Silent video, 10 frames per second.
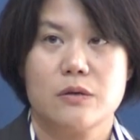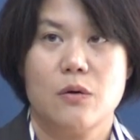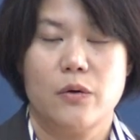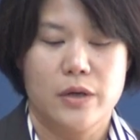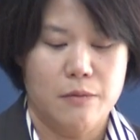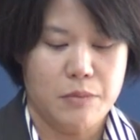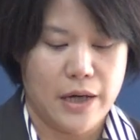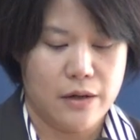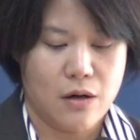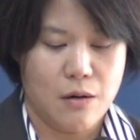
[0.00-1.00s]
Korean
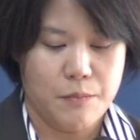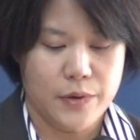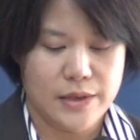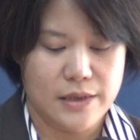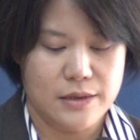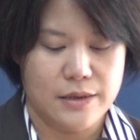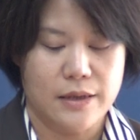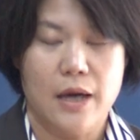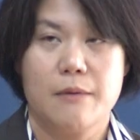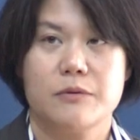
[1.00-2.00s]
bio companies that
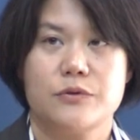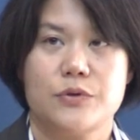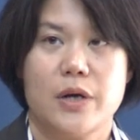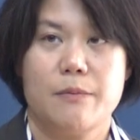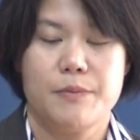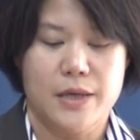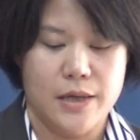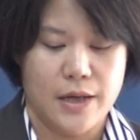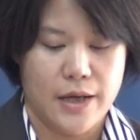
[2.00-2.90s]
have GLP